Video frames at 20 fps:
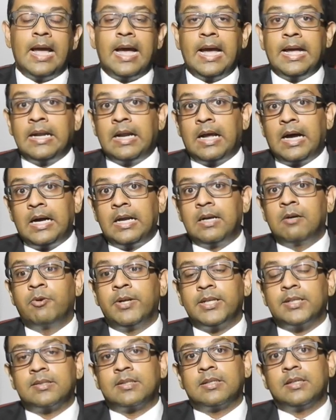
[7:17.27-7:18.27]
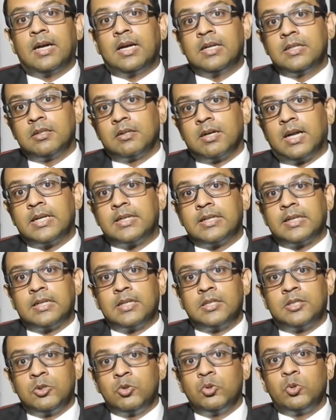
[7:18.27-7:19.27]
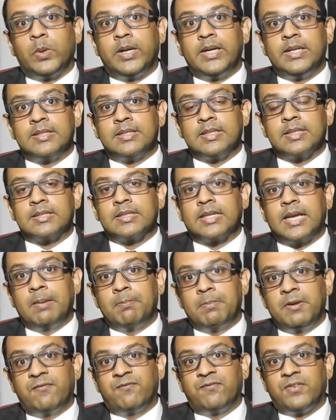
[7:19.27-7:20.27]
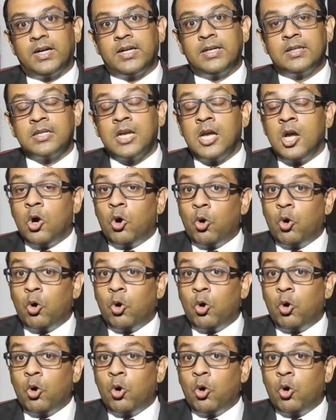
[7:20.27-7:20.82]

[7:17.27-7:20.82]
and writs under Article 226 can be filed